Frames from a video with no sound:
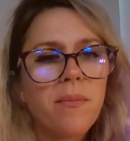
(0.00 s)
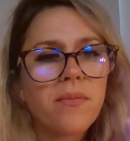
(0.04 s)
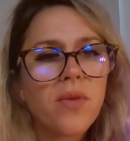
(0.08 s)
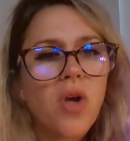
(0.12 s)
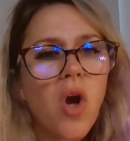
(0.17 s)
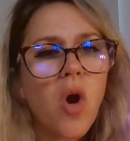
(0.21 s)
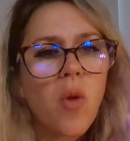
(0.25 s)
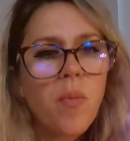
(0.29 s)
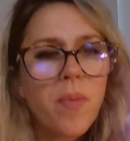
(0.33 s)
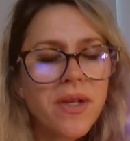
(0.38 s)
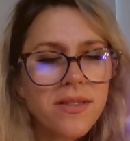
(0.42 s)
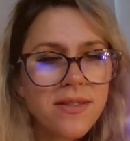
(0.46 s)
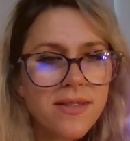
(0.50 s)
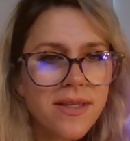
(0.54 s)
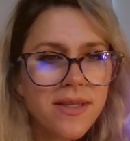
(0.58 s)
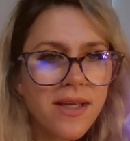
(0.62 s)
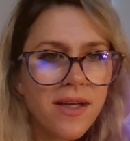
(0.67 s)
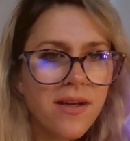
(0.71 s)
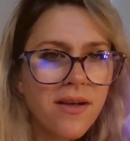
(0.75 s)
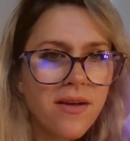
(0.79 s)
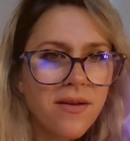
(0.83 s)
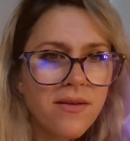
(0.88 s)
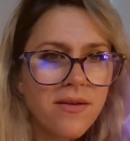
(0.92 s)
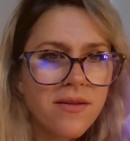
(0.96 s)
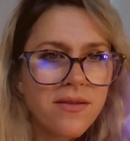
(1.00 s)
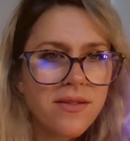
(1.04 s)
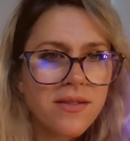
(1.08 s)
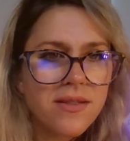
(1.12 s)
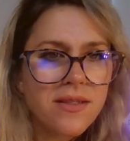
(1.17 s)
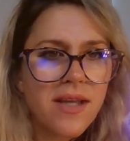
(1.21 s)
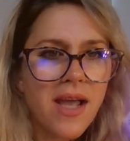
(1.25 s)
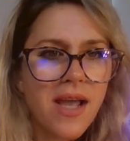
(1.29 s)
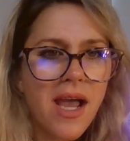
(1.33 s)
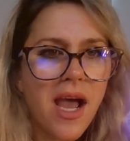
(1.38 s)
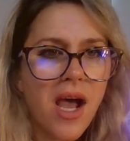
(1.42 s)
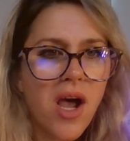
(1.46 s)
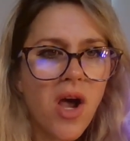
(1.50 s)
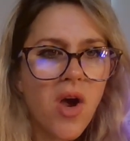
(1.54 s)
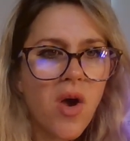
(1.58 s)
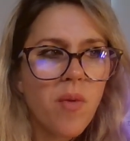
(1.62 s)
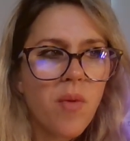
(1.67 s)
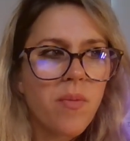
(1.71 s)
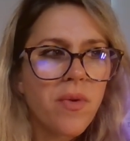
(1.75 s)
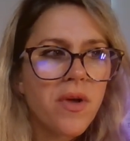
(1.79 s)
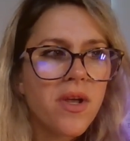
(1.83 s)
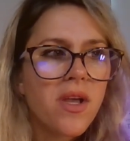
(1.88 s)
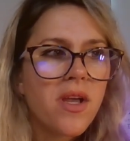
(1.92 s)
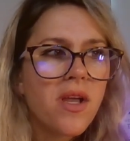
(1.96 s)
coping skills to
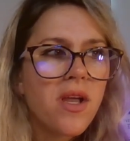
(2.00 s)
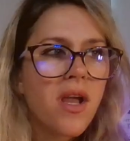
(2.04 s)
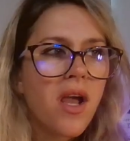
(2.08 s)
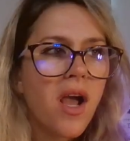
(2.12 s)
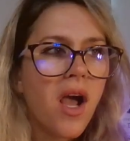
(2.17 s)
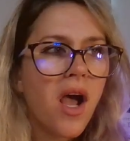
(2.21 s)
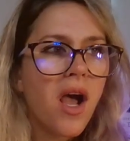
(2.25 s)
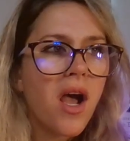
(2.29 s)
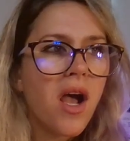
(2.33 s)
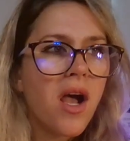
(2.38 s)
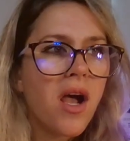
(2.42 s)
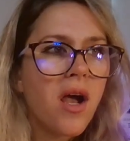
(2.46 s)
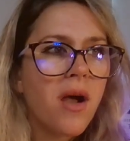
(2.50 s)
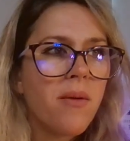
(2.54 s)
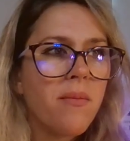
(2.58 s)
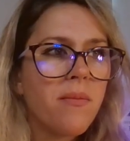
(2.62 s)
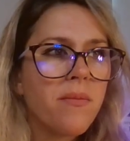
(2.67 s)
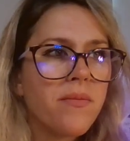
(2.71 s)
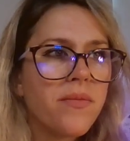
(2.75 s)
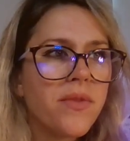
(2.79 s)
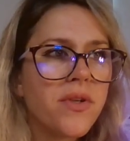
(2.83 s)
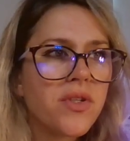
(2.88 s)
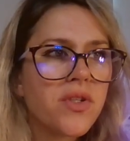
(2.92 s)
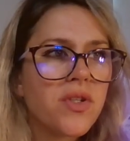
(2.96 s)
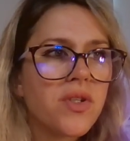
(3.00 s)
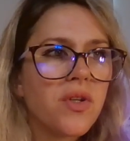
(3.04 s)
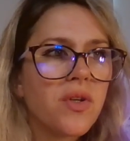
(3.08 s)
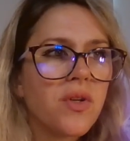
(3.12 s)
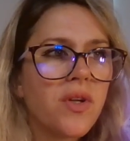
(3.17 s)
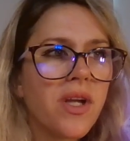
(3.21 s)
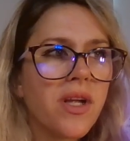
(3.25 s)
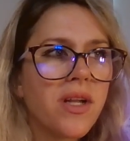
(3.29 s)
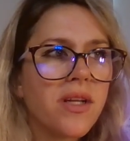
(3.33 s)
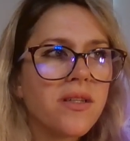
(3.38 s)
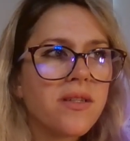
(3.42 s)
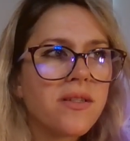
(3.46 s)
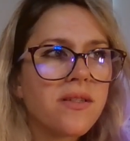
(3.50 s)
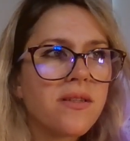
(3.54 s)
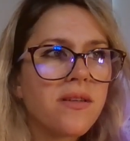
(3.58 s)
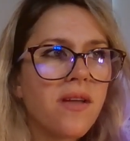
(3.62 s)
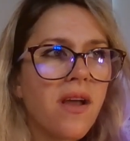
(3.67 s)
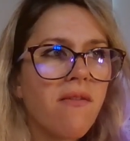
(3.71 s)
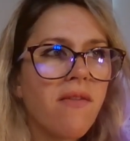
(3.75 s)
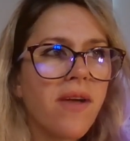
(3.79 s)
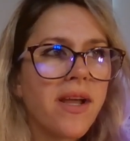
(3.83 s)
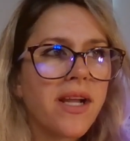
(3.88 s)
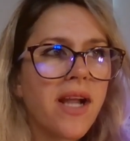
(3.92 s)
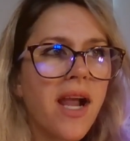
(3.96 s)
help the students
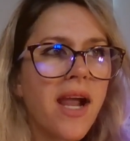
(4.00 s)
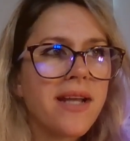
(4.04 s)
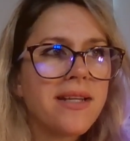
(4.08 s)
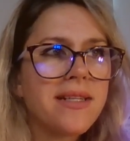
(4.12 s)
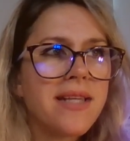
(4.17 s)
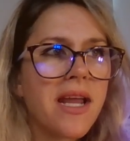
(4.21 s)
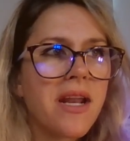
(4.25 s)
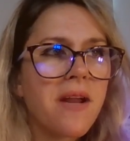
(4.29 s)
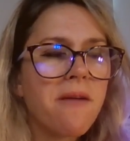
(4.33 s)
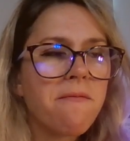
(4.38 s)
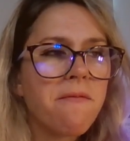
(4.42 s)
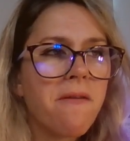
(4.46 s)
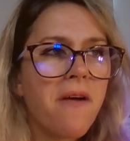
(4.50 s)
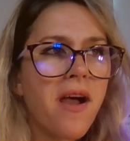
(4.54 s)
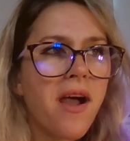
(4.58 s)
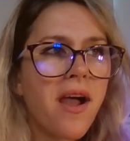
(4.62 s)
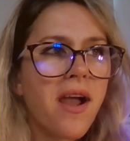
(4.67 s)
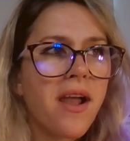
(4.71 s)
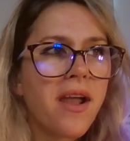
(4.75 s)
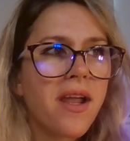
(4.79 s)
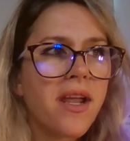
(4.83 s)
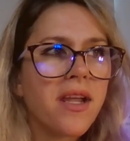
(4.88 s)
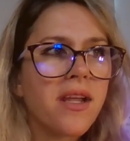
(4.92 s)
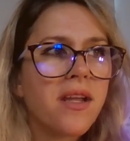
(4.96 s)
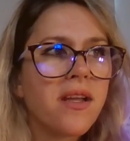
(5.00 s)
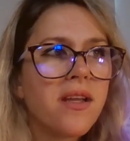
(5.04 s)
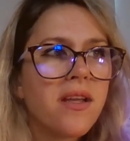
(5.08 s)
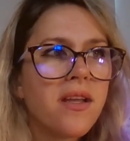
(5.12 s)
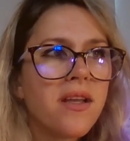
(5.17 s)
like identify,